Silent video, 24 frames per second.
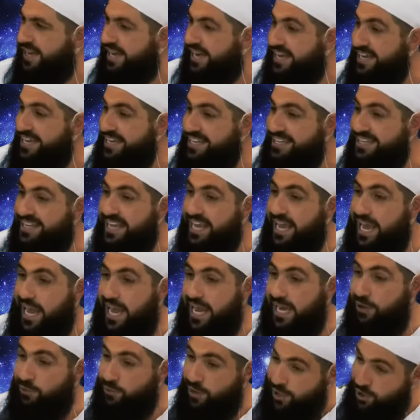huh?
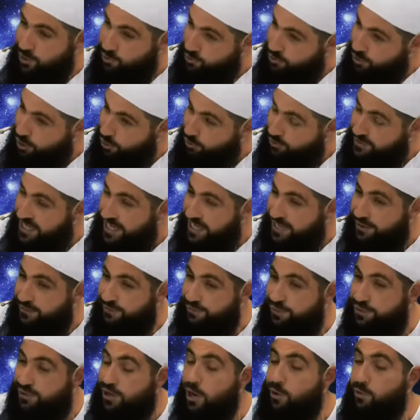anyone who knows how to
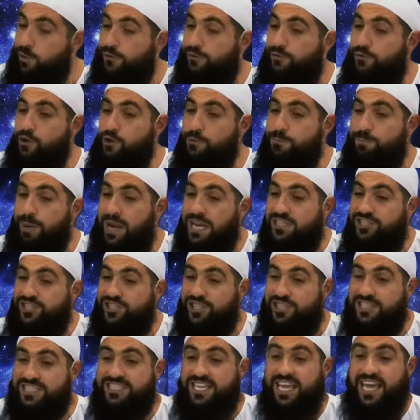throw a few
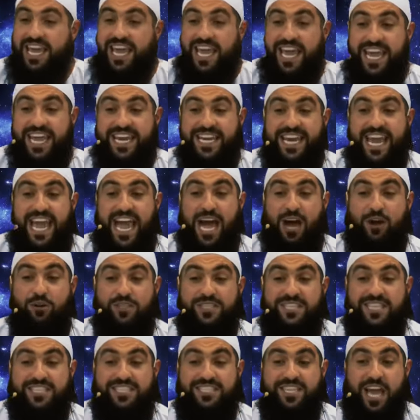punches, in our
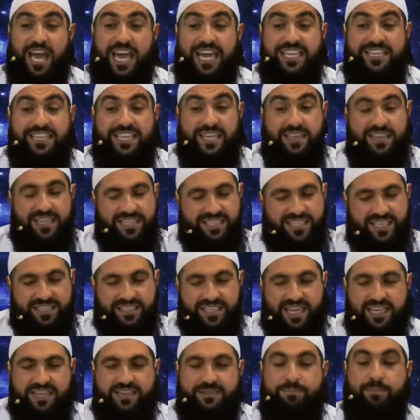society, this
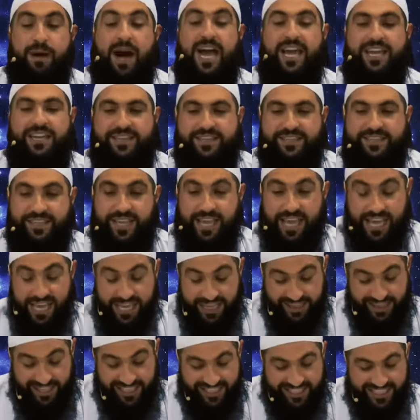is admired,
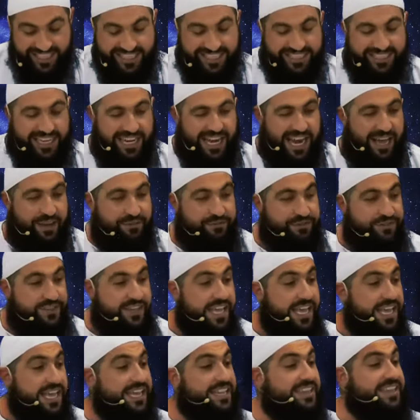this is loved,
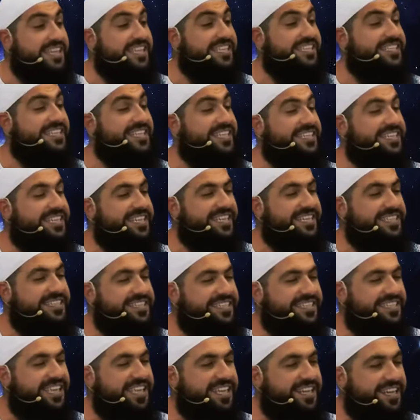this is
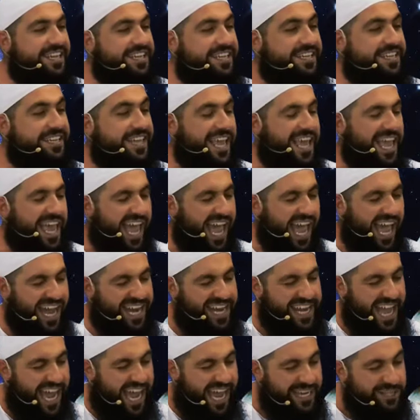considered
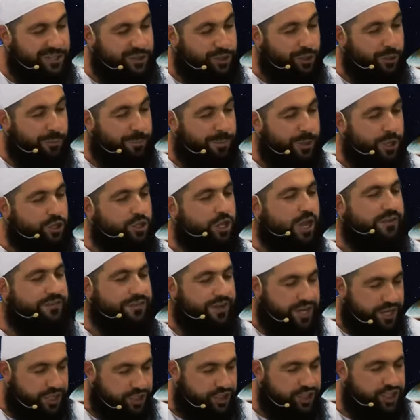an attribute
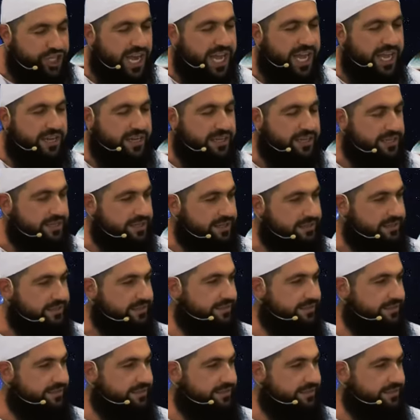of a rajal.